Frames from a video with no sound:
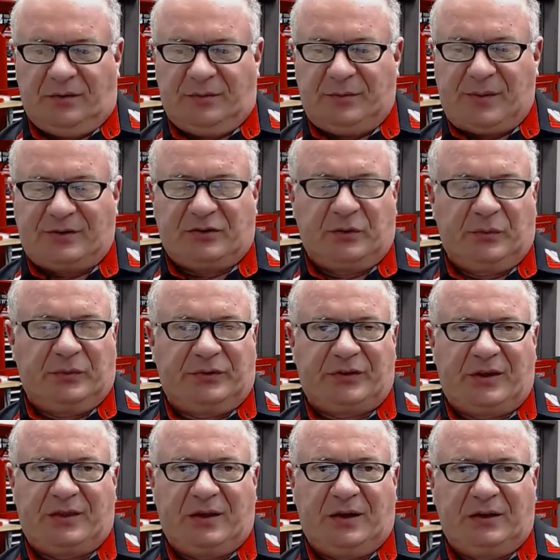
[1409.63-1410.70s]
Especially want to
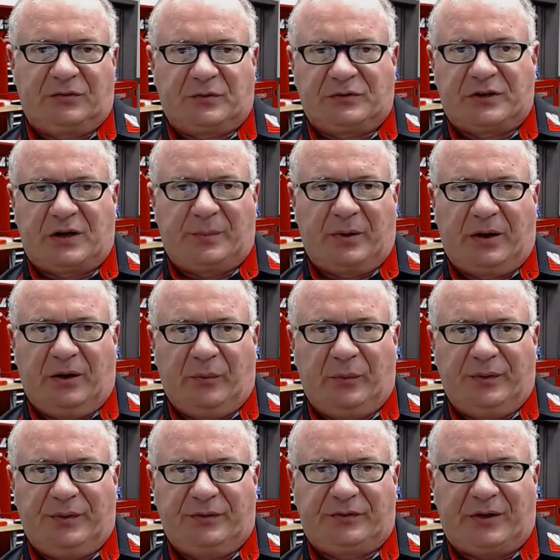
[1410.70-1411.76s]
say thanks for shopping here
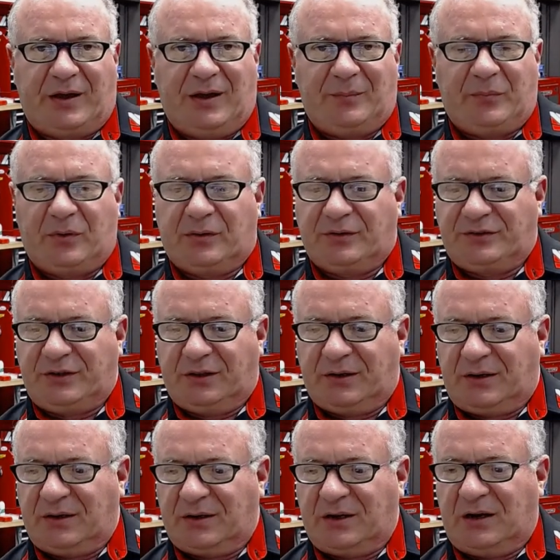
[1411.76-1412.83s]
with us at
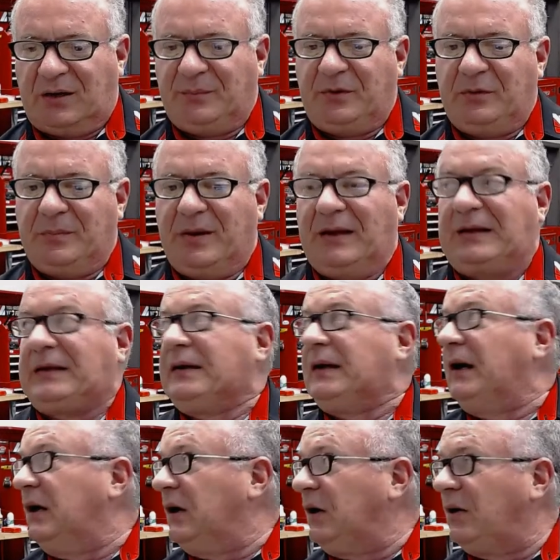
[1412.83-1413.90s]
partzilla.com. You make
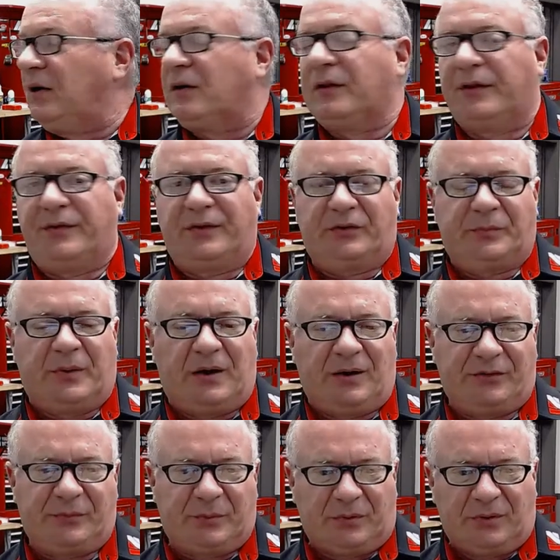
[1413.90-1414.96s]
all of this
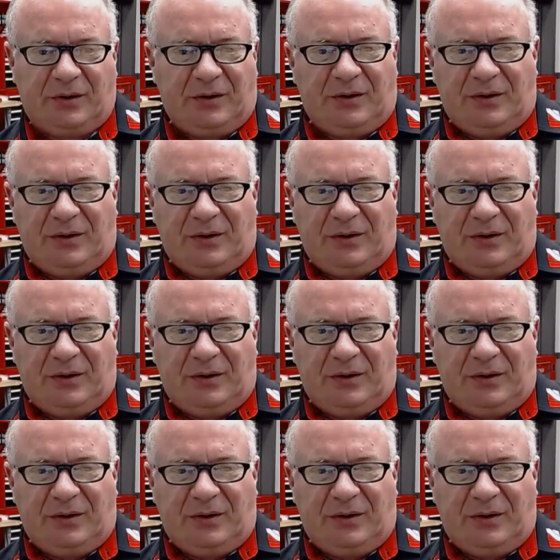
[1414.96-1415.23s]
possible